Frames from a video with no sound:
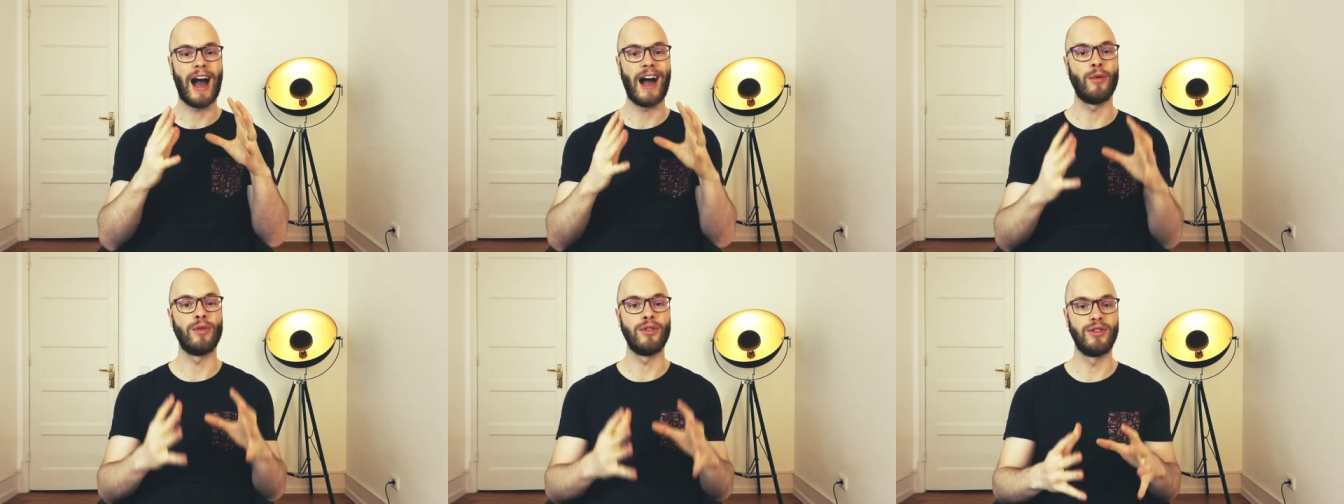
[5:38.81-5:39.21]

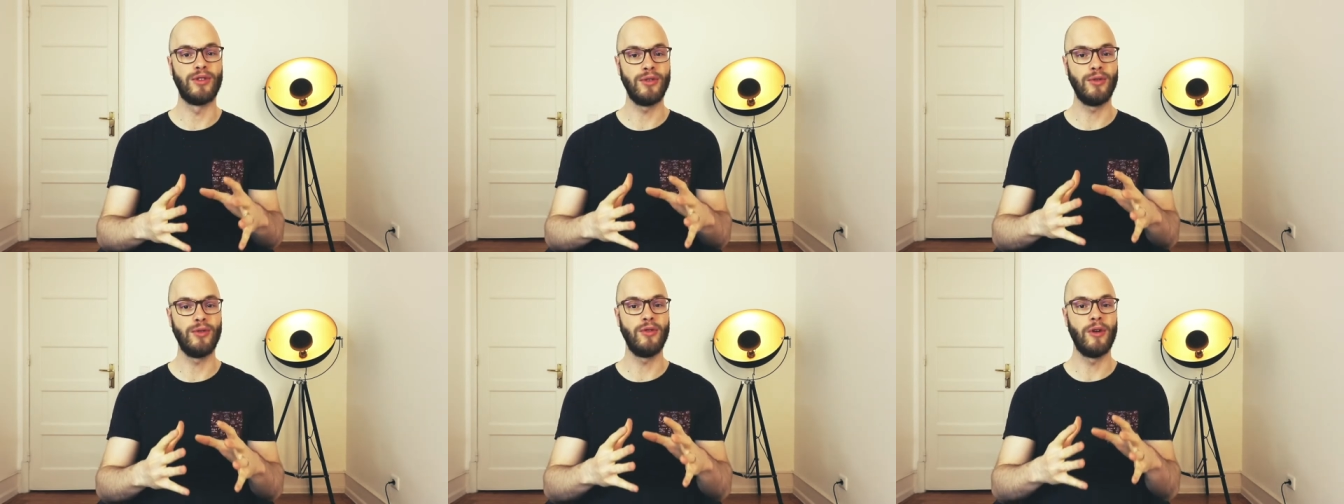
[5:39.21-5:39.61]
I will
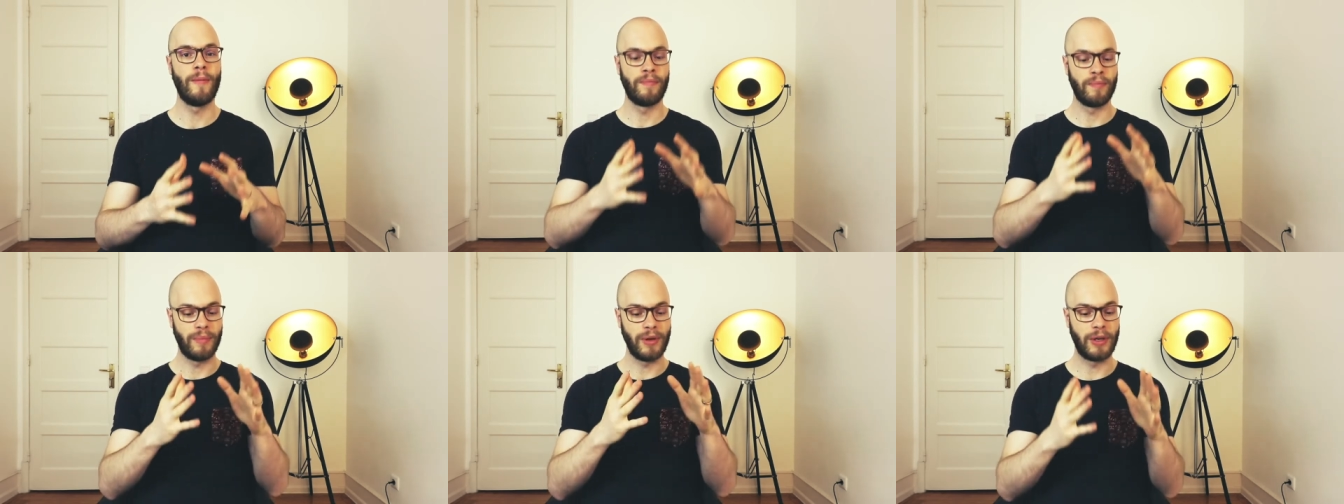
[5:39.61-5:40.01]
do
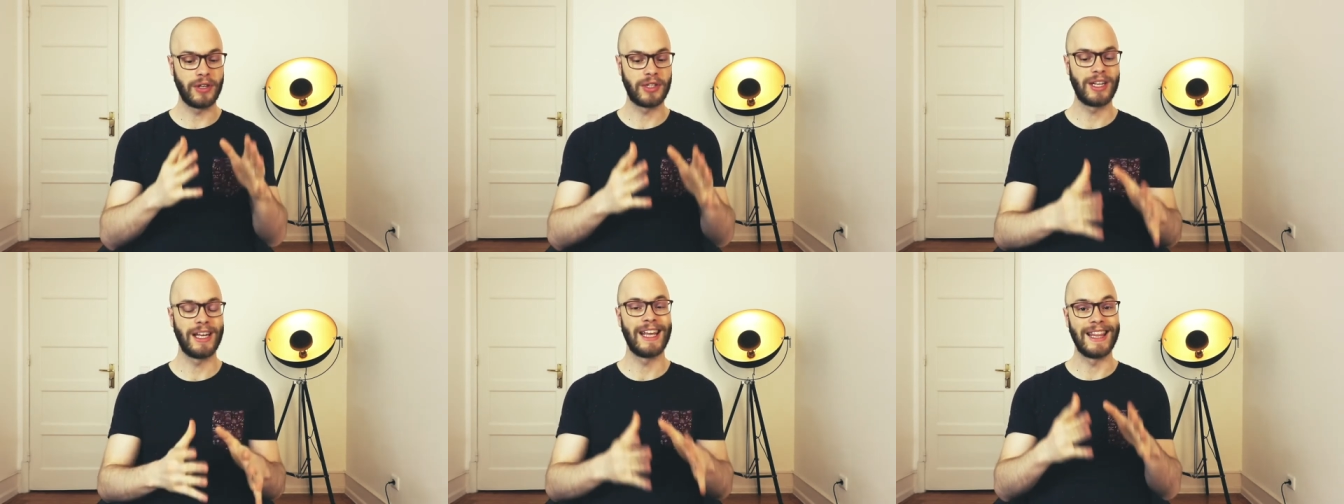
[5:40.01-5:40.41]

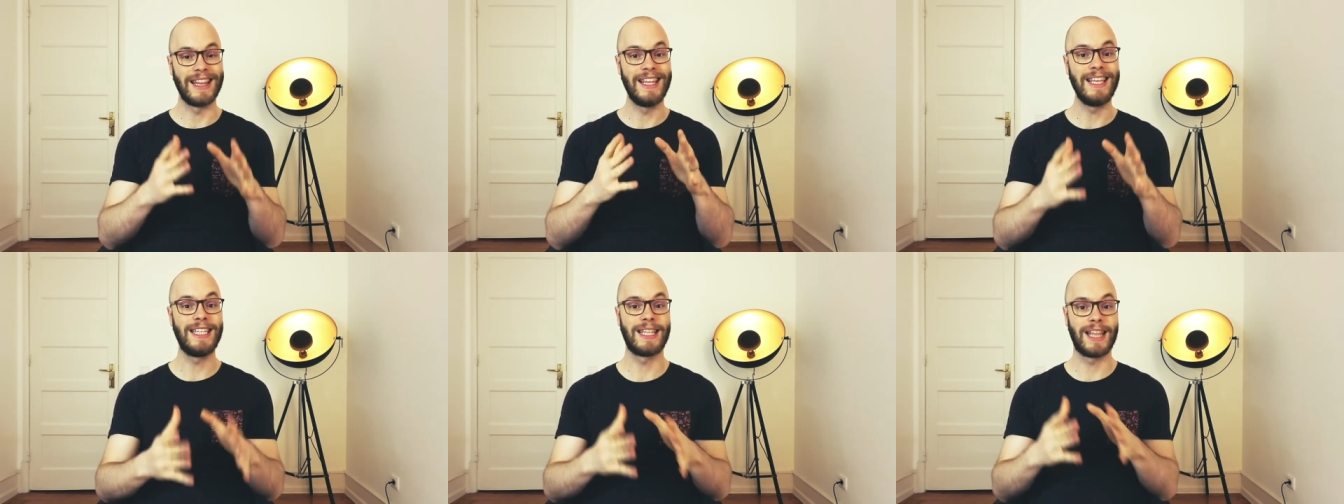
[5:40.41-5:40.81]
because
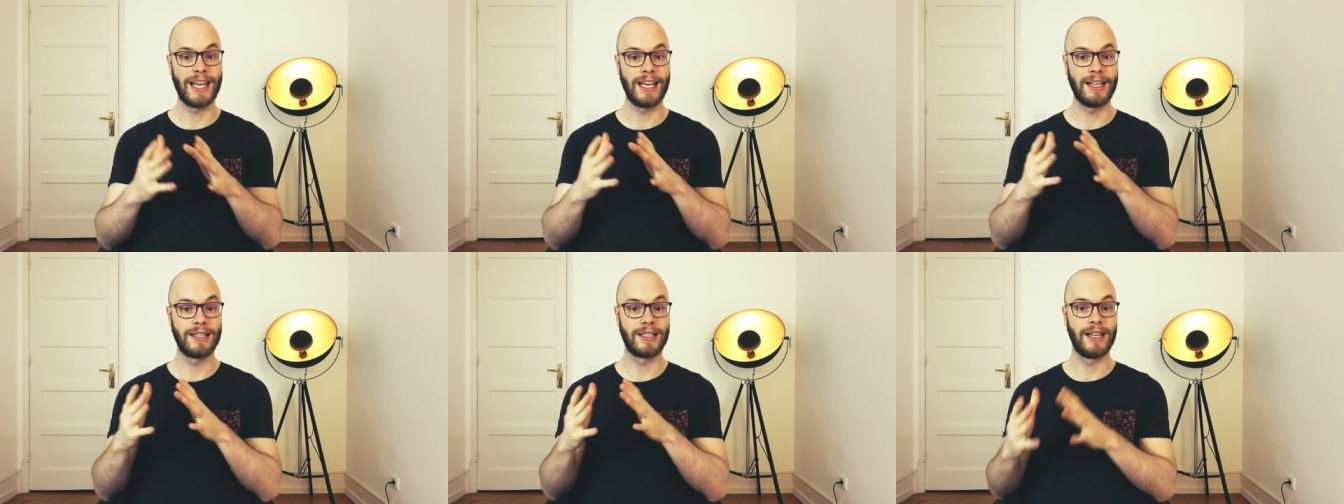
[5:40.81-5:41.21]
these
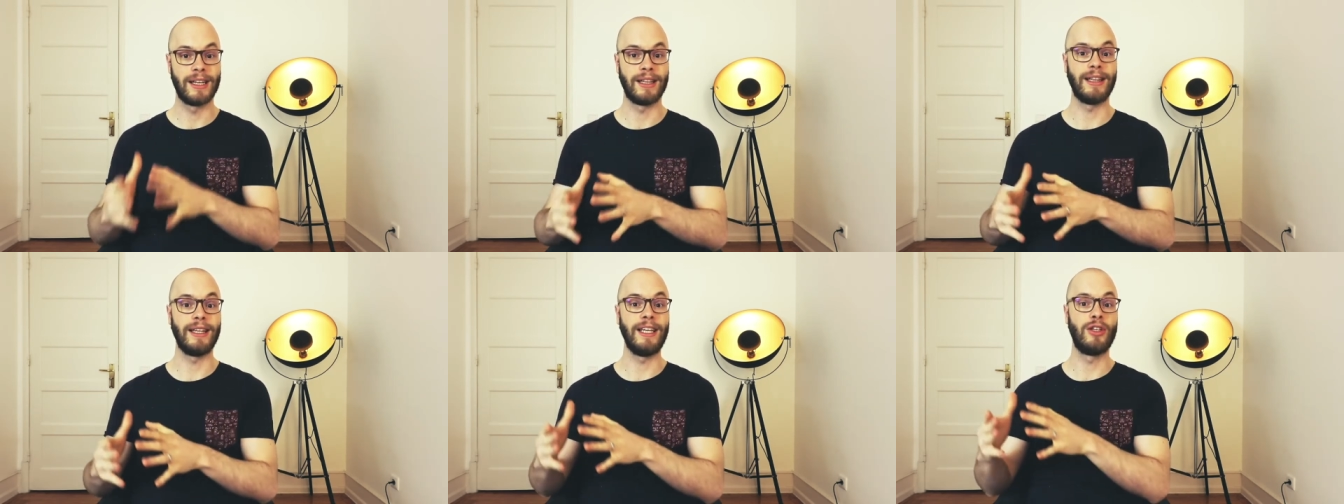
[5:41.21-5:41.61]
things
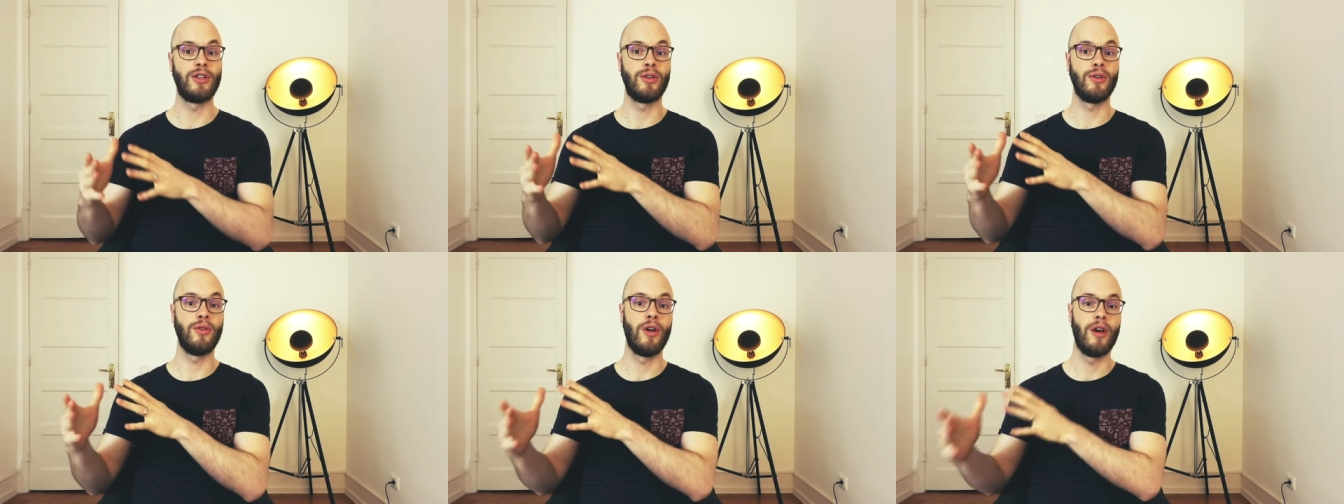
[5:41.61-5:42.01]
lead
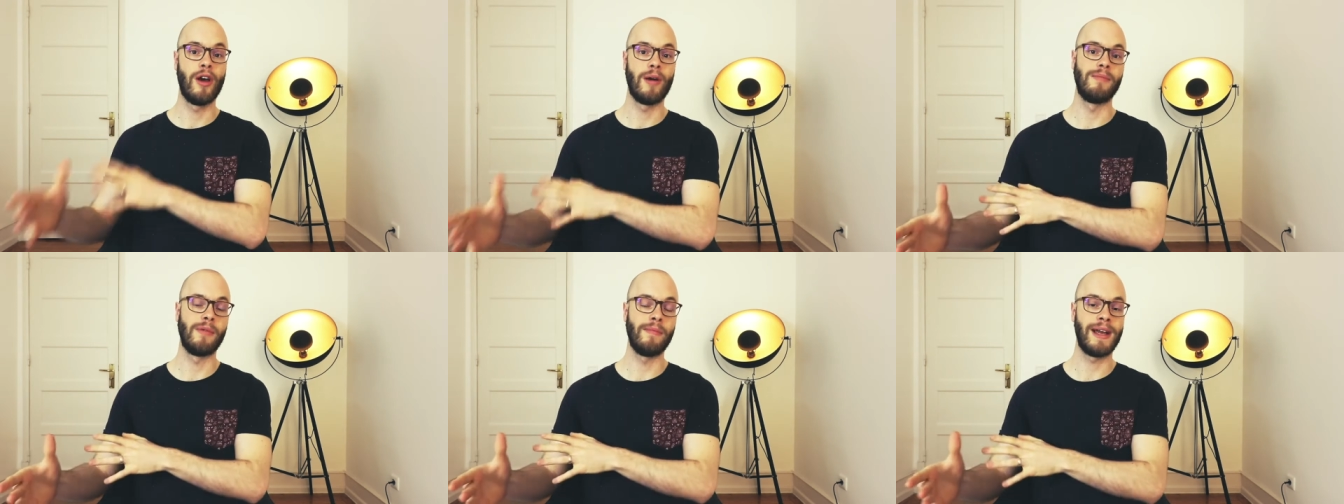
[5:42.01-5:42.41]
to
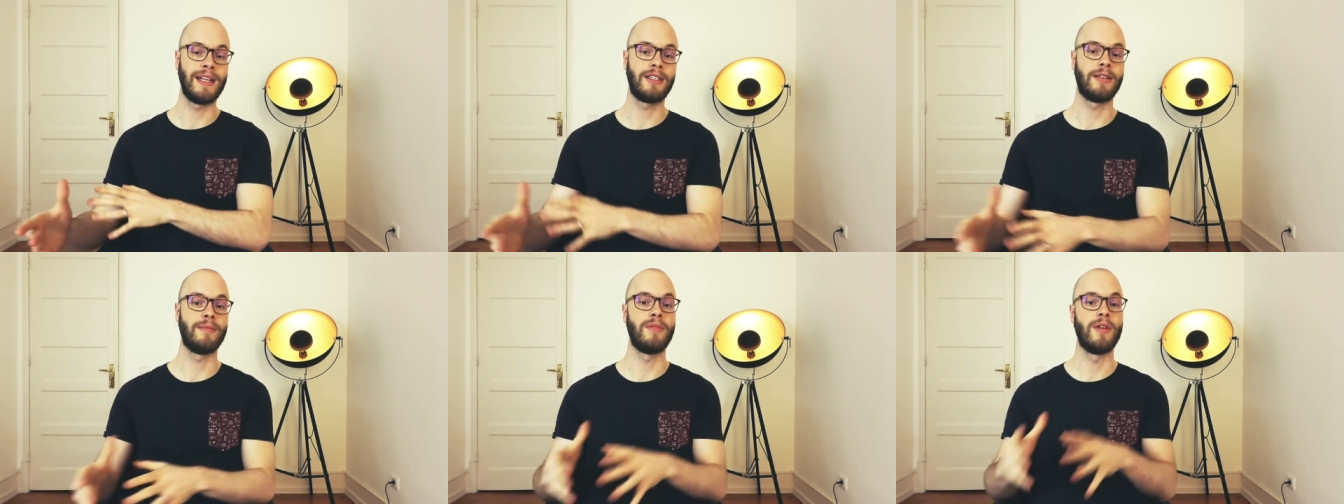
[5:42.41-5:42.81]
momentum.